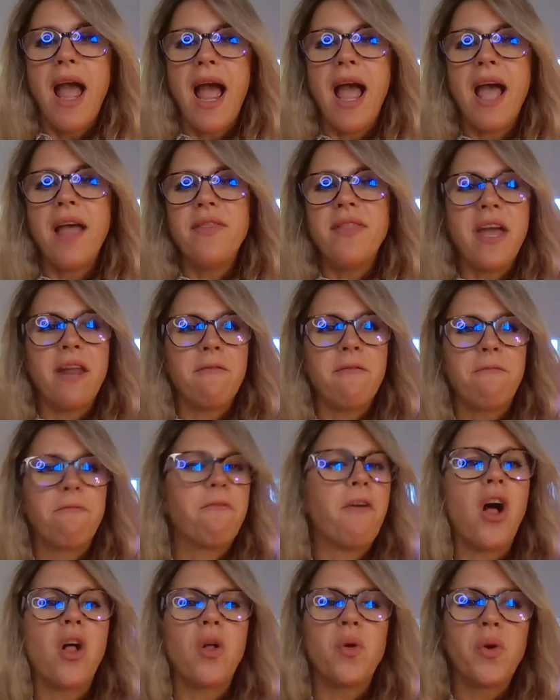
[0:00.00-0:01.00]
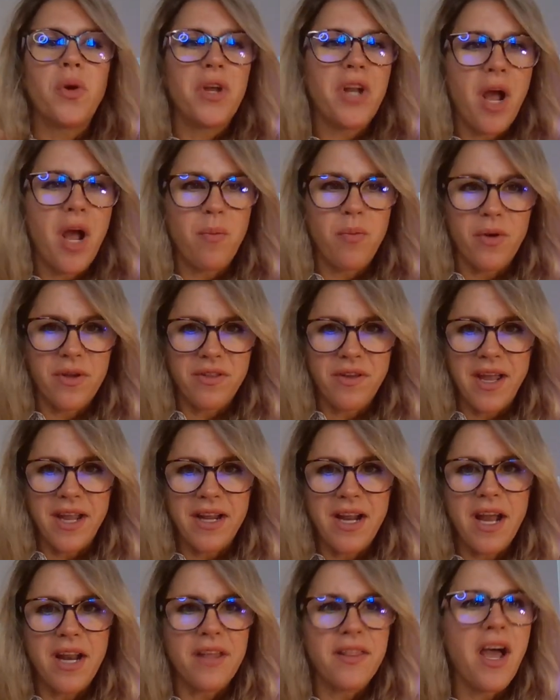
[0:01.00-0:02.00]
and then follow it up with like
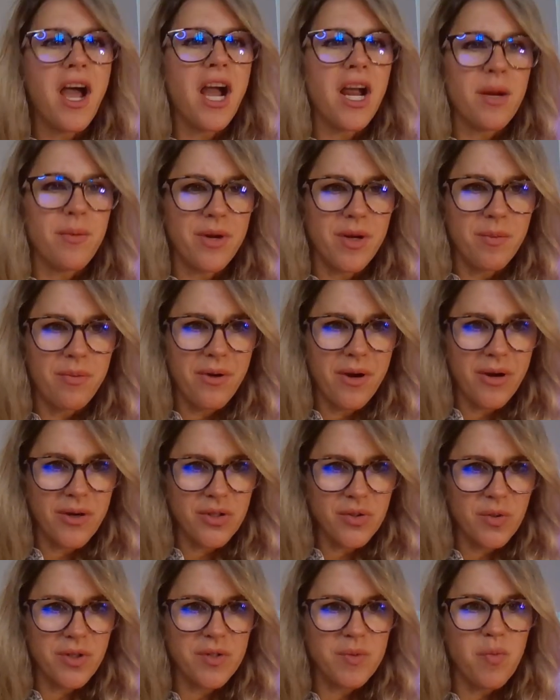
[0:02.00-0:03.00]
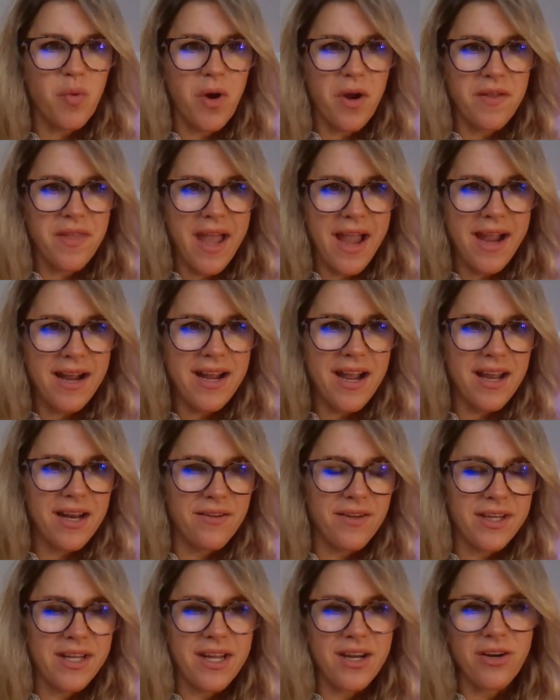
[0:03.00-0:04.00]
kind of the hybrid approach where it's more of that kind
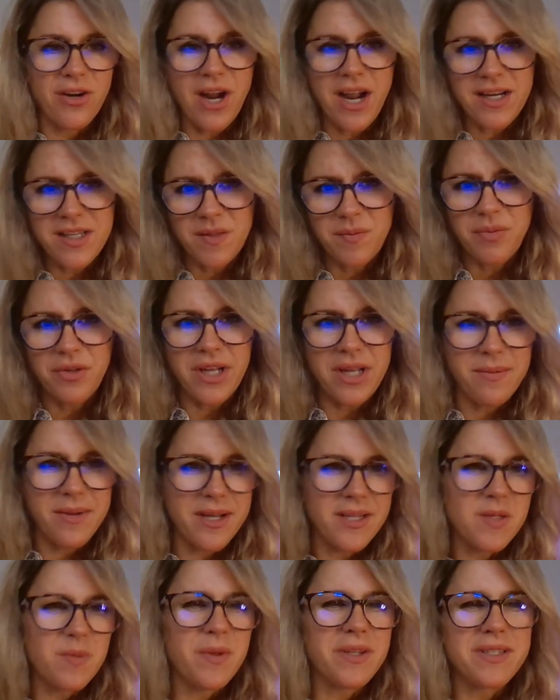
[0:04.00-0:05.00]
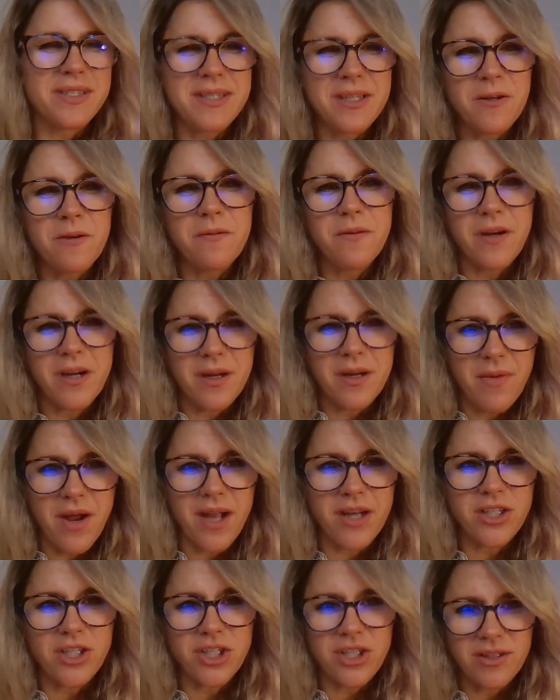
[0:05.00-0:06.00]
of like interactive play based, but still very
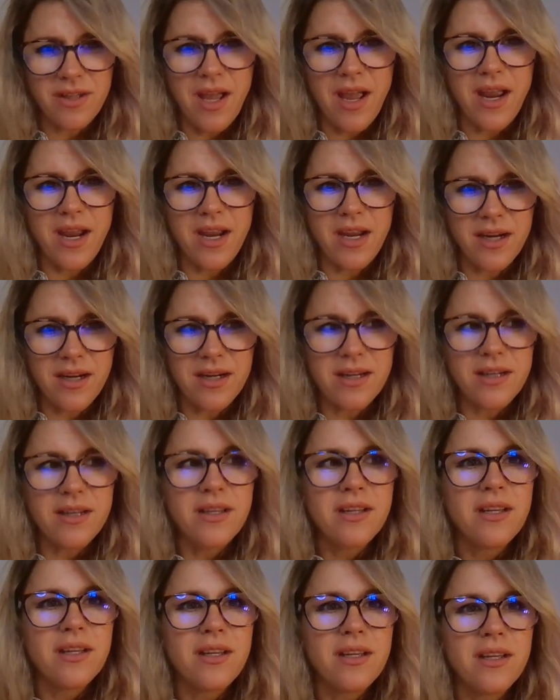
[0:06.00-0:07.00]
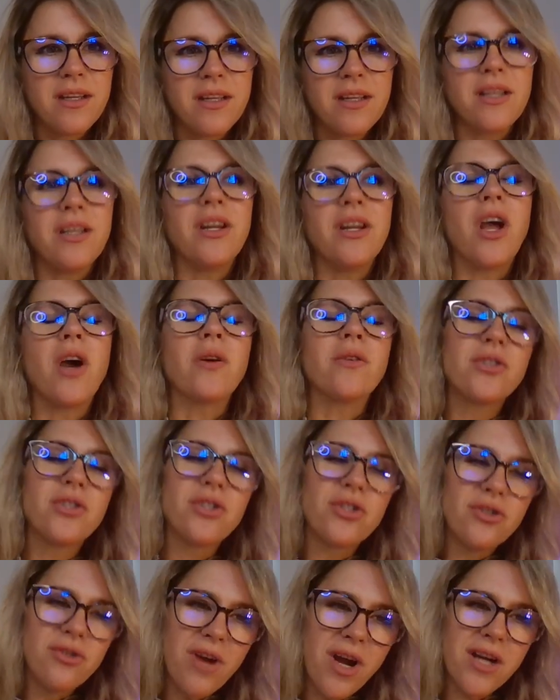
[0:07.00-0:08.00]
much like,
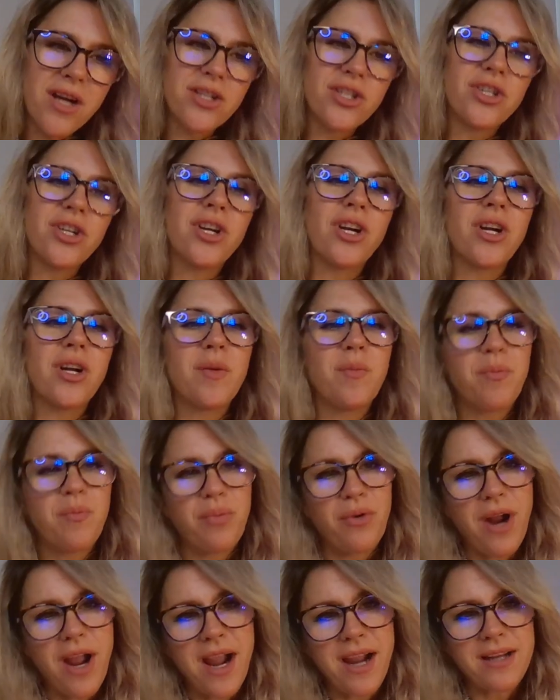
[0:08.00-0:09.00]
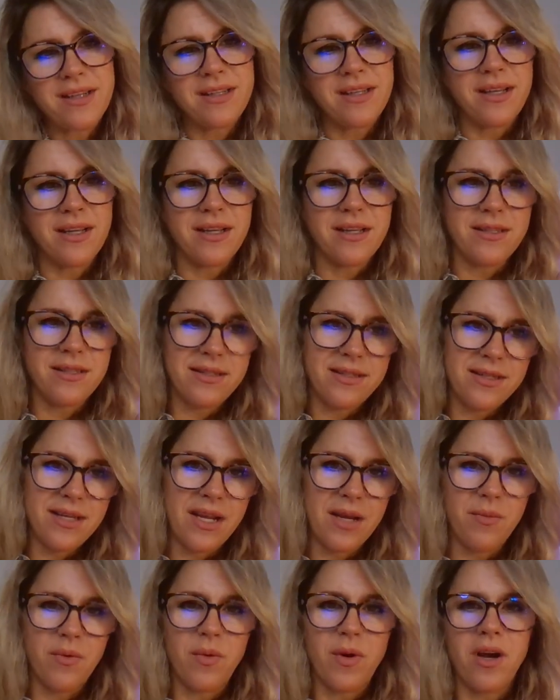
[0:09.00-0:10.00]
structured practice,
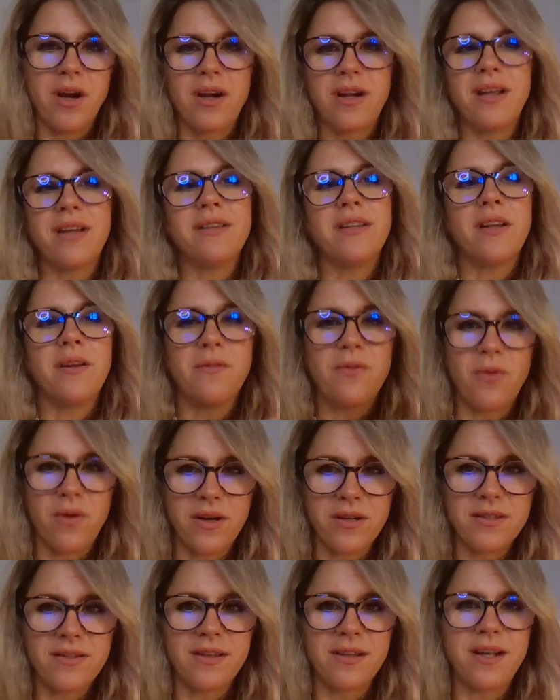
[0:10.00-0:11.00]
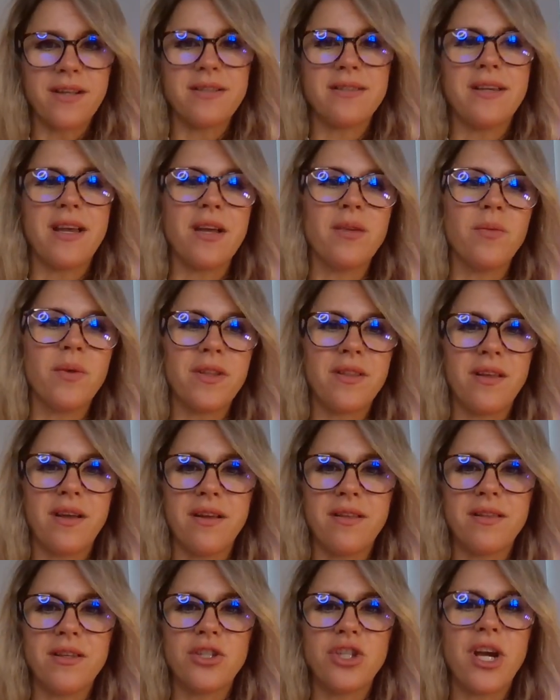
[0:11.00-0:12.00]
table work. And then, of course, like I said, with
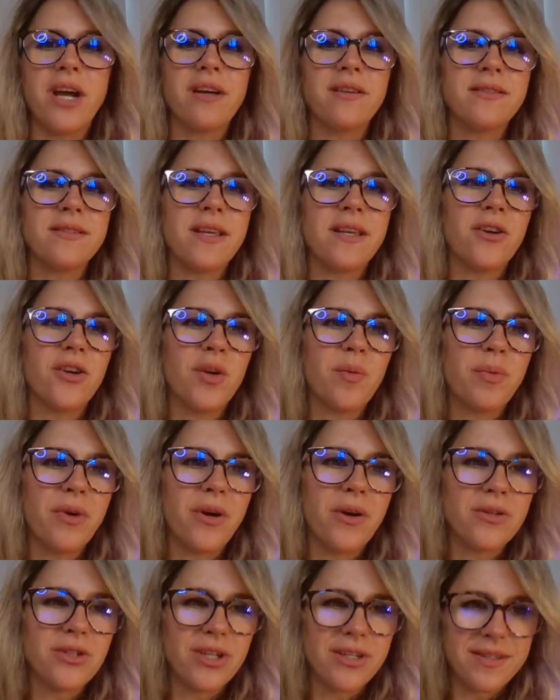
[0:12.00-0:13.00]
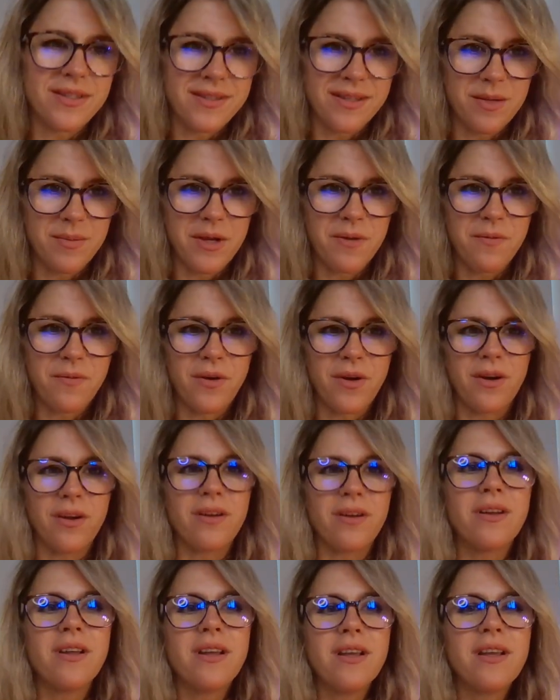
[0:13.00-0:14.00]
the child centered approach, it's going to be for,